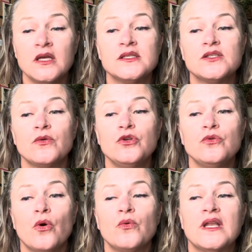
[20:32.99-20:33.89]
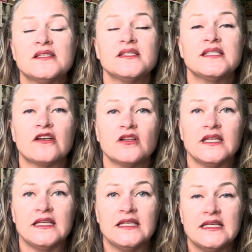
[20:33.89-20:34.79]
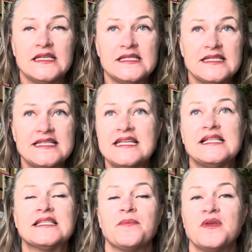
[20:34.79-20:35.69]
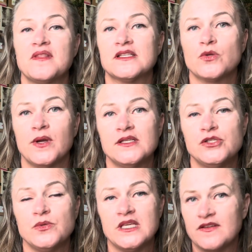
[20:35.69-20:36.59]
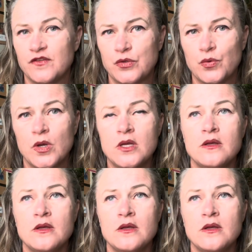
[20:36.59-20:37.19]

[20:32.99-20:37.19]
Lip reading: So you don't necessarily need something that's going to give you